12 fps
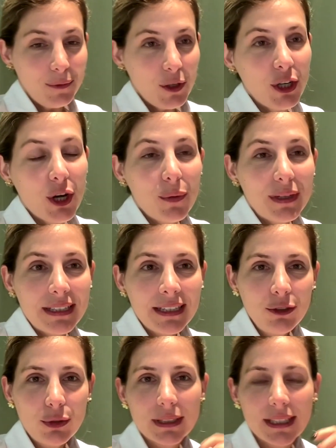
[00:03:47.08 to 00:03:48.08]
It's
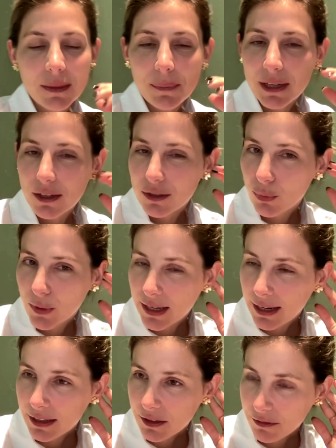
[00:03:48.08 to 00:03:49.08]
interesting because we
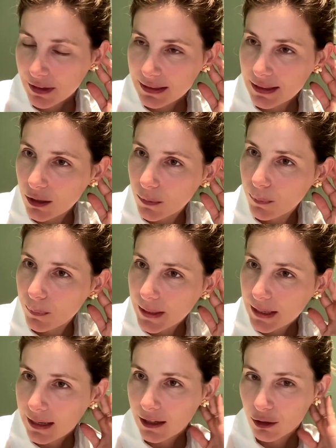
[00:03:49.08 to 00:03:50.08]
kind of ended up
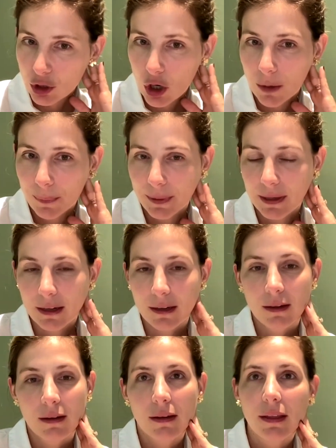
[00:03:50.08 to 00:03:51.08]
picking a
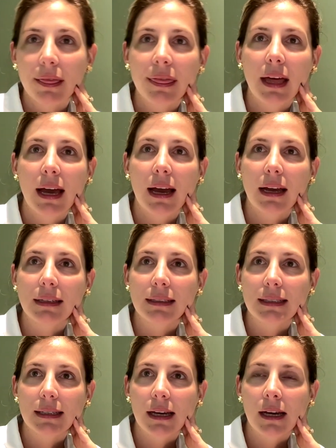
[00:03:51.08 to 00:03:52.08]
topic
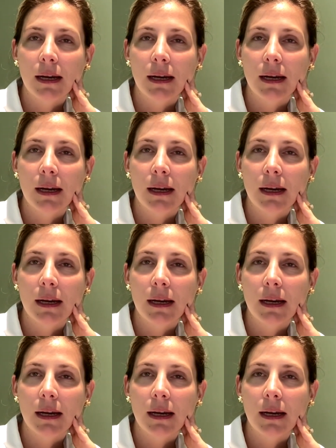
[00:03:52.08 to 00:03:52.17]
that